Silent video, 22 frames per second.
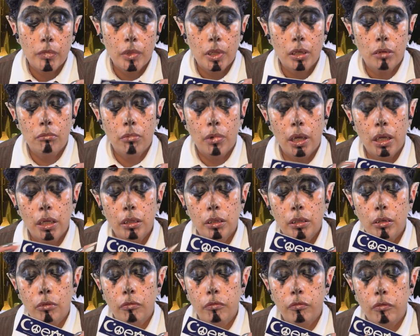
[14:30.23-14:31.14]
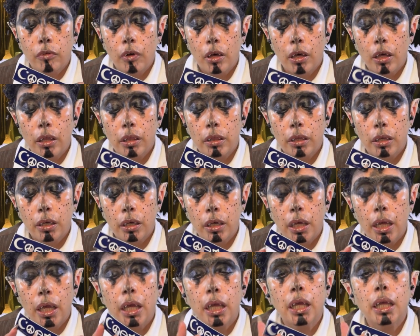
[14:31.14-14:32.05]
Right? The father
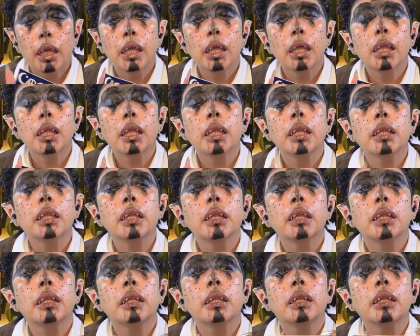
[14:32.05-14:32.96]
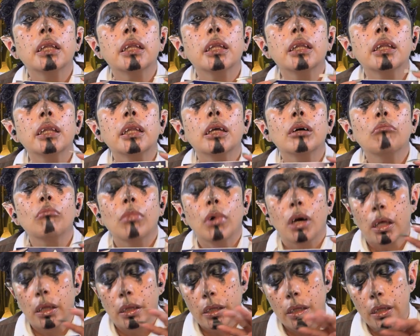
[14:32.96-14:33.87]
and the
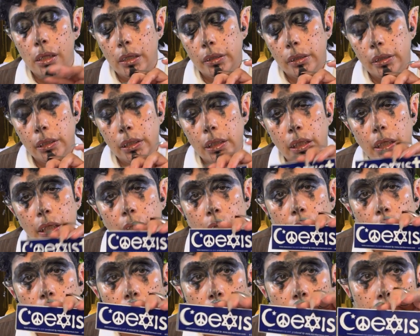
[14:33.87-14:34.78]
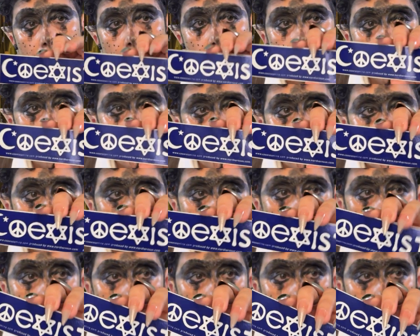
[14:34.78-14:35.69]
mother together.
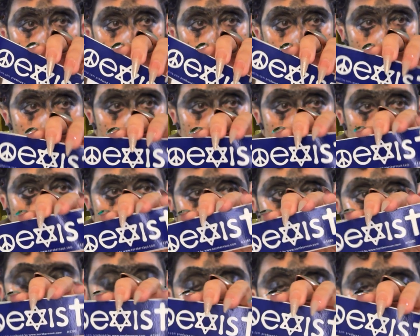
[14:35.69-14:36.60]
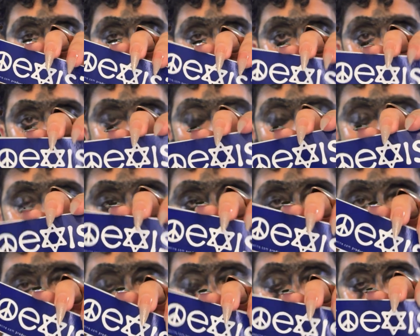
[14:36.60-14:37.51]
Okay.
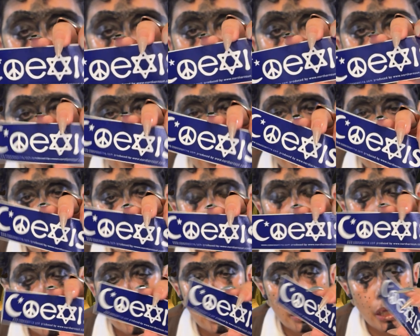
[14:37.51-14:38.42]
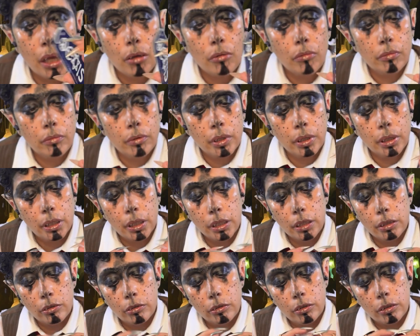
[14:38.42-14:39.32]
And races and
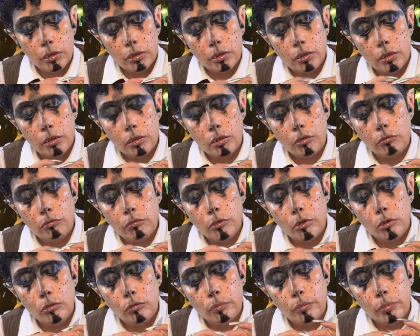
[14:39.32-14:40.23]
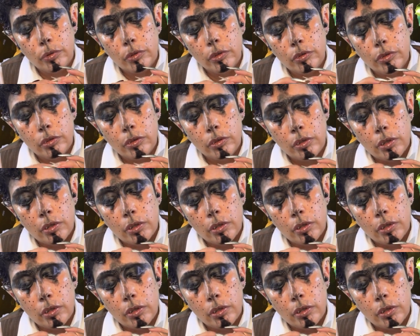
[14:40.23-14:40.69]
religious groups